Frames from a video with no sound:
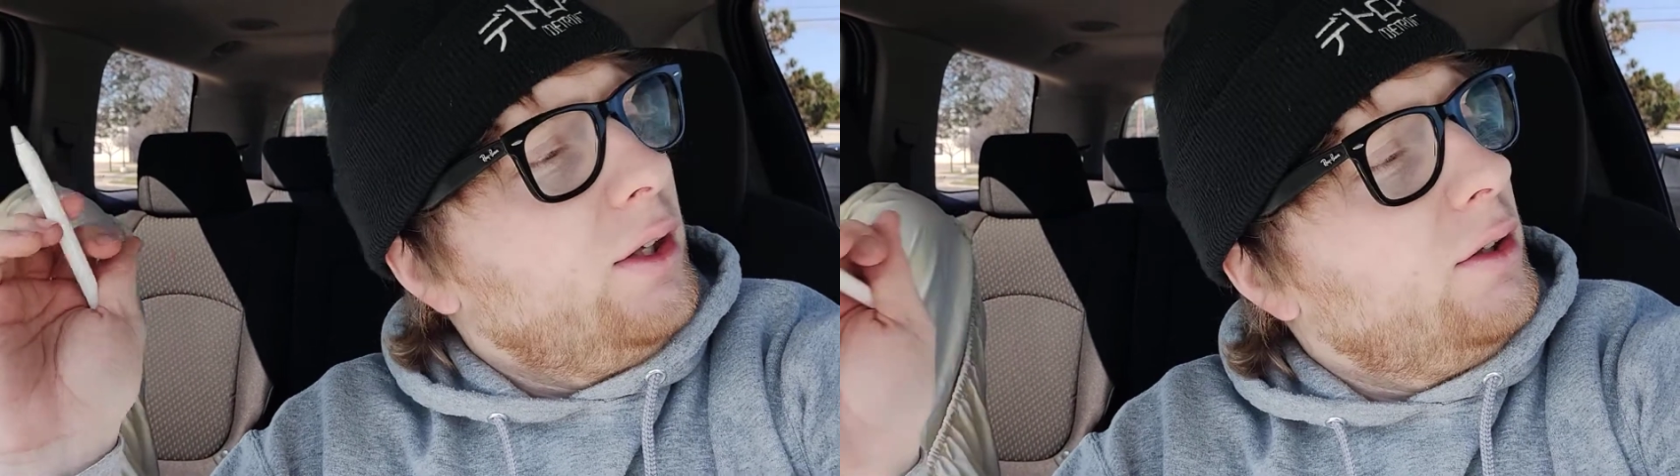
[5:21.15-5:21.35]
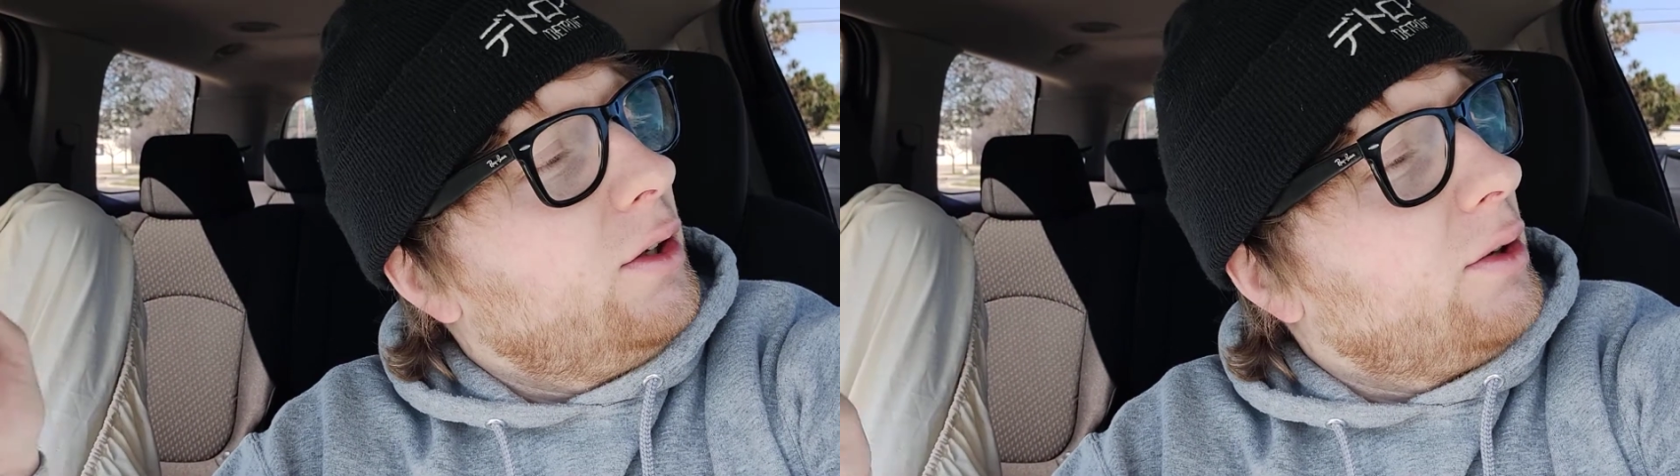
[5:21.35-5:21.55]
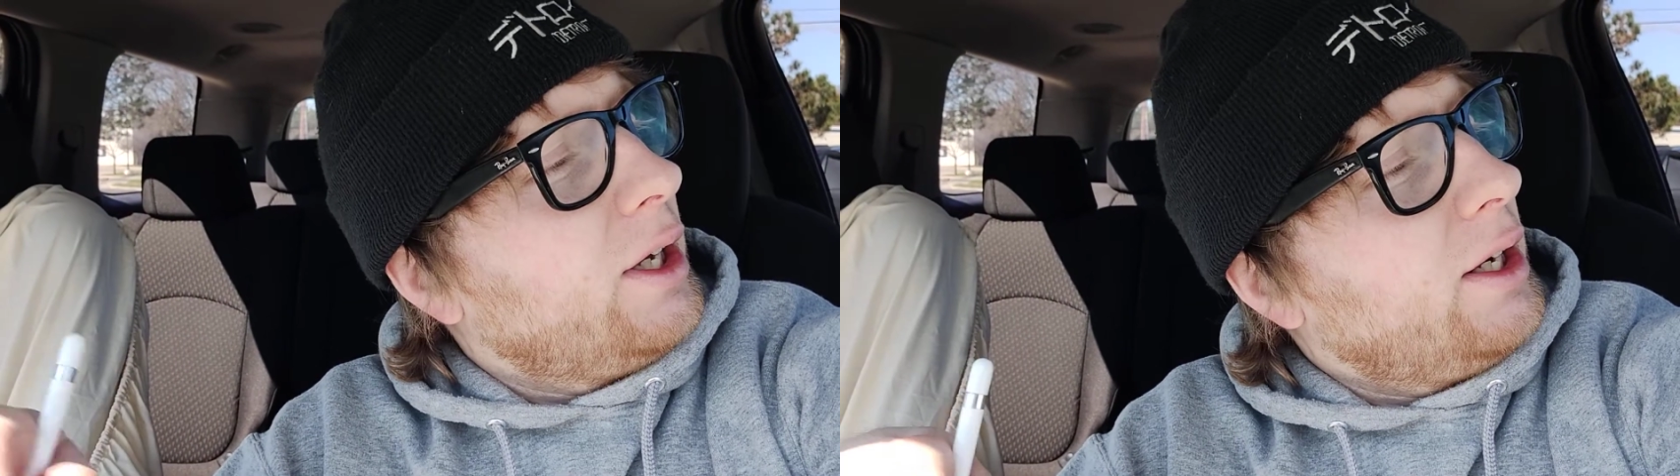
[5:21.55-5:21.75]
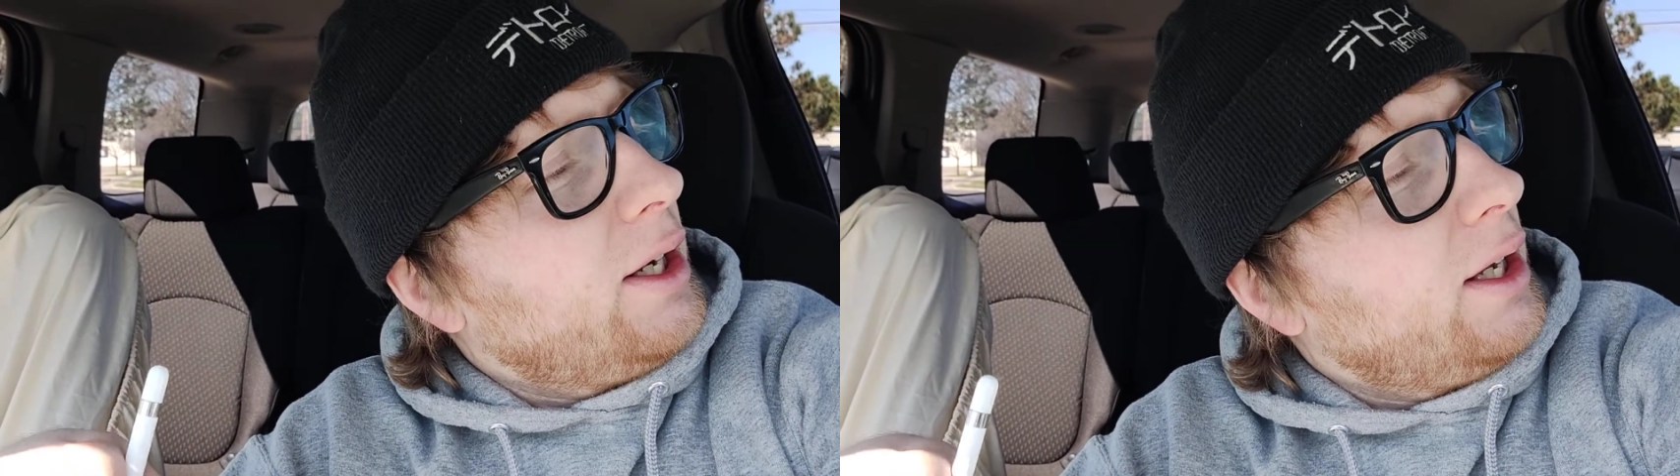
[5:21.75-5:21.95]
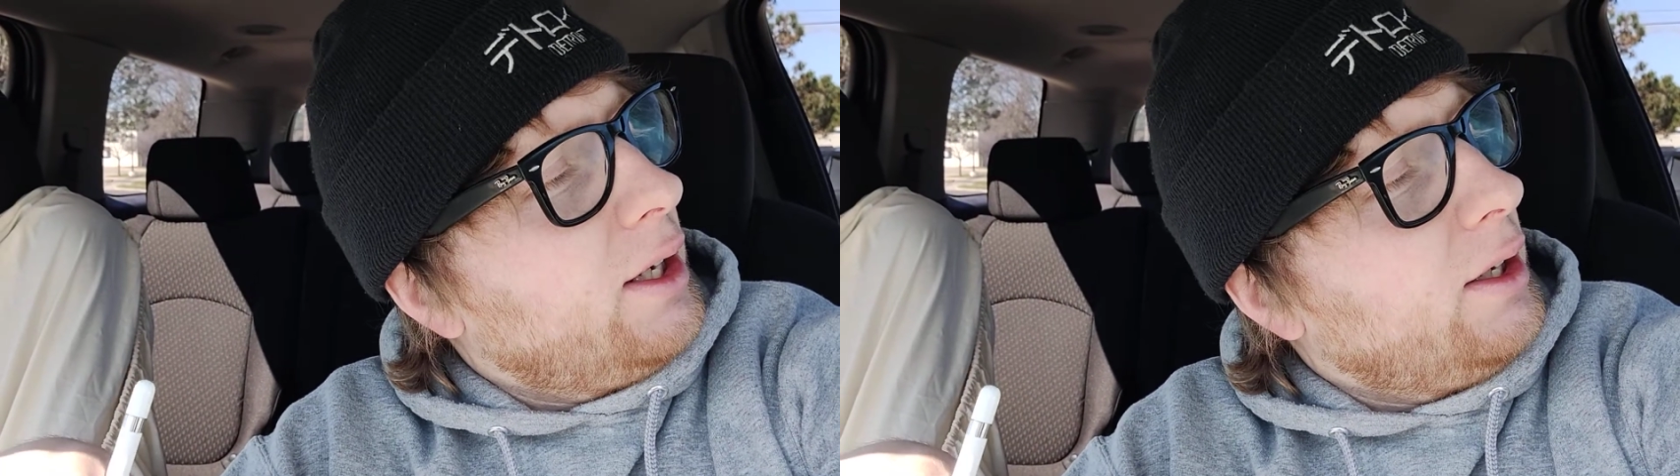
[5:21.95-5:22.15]
Get it
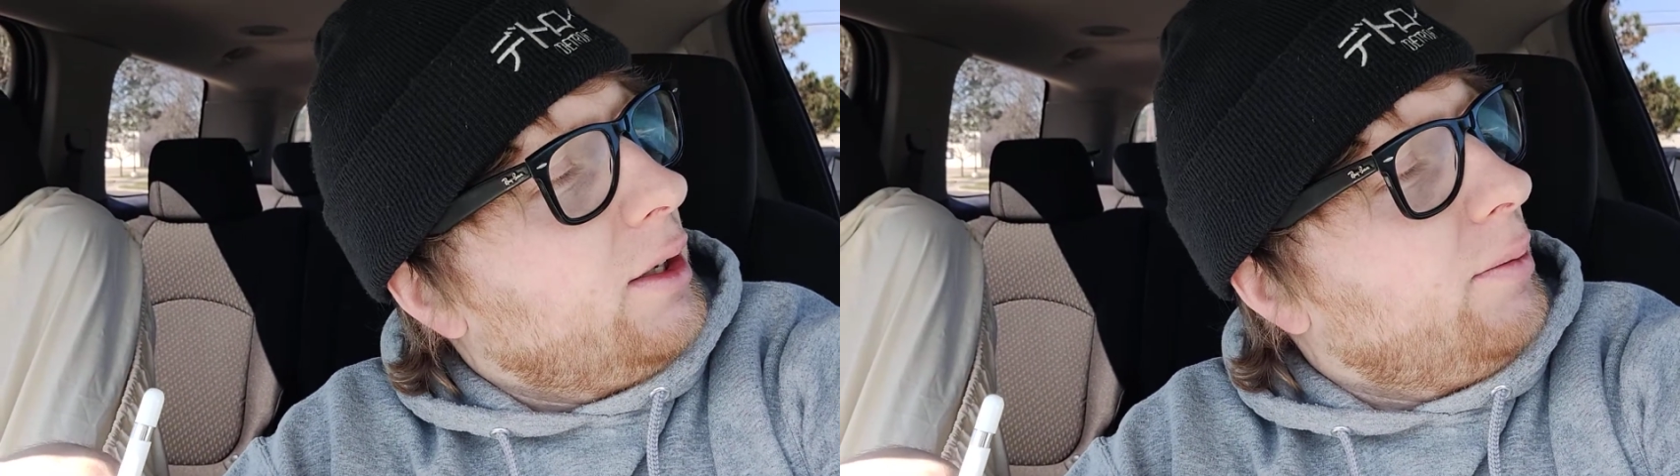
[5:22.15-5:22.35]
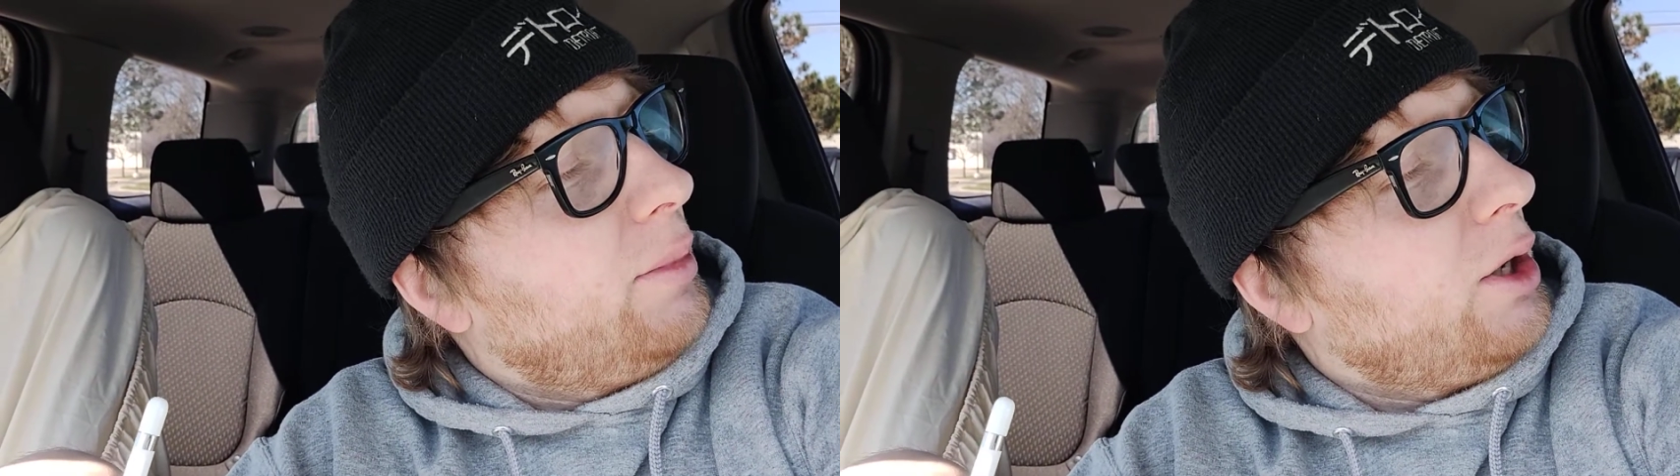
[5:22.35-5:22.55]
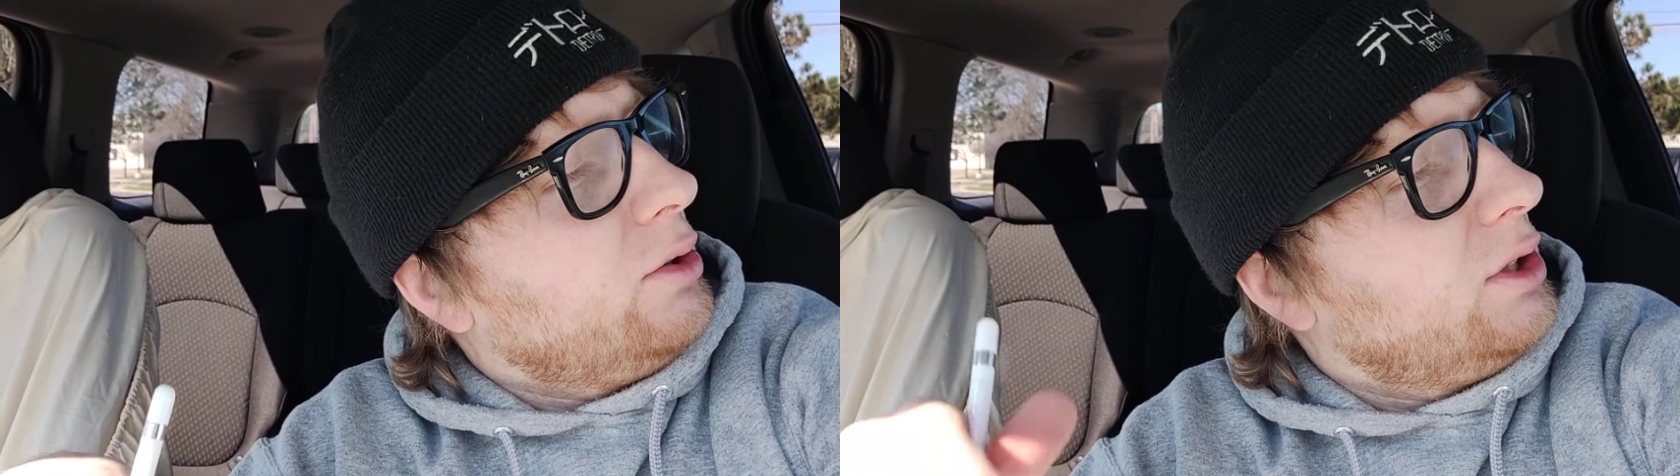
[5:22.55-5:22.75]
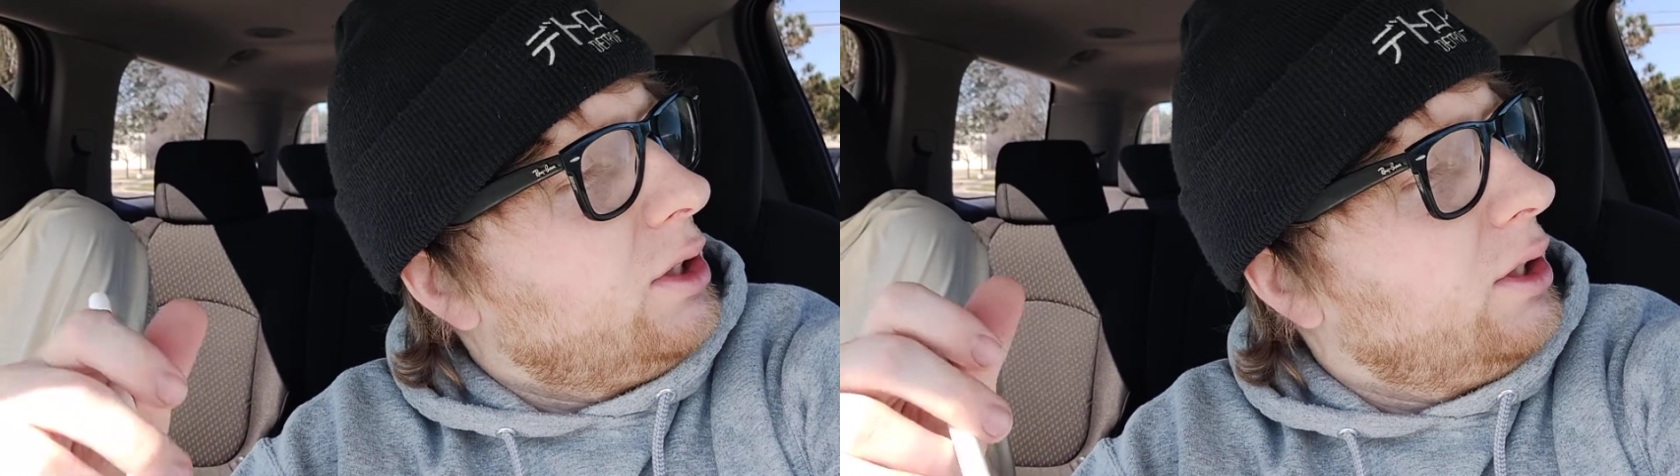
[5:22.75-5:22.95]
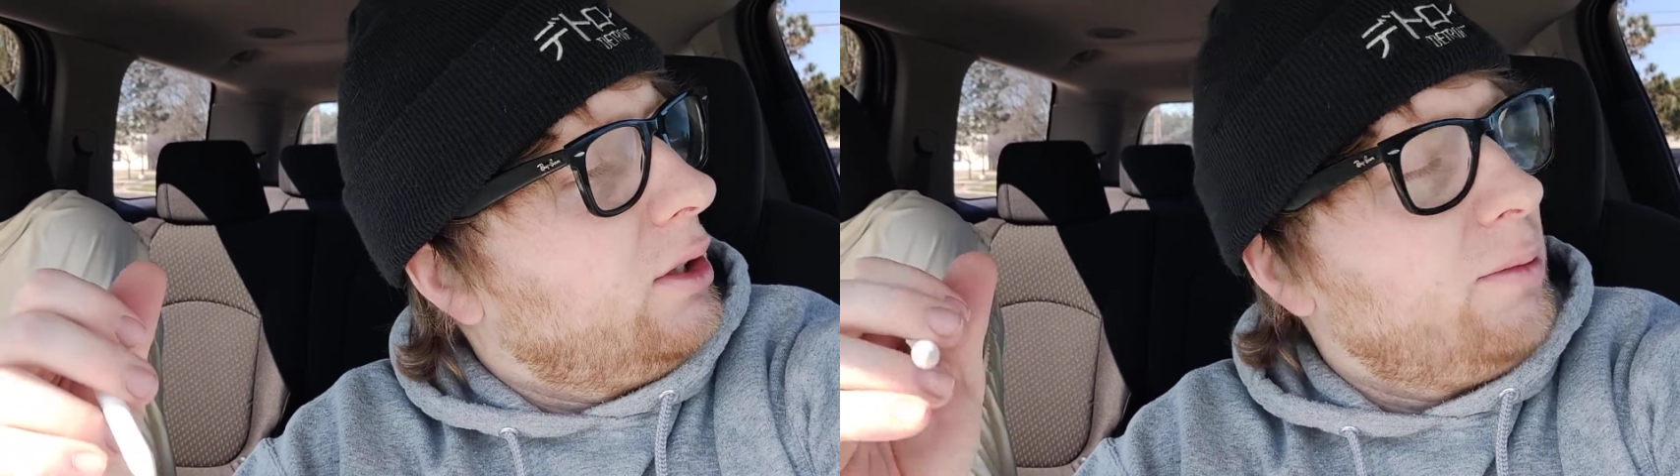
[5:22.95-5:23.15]
edited and
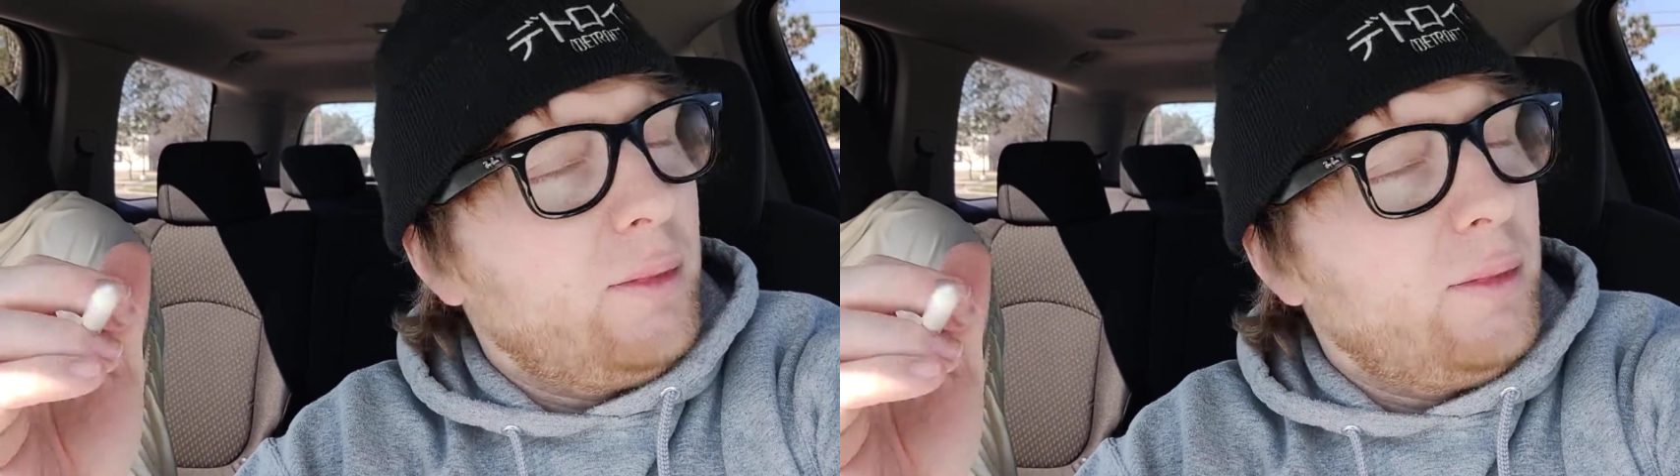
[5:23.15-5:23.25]
posted.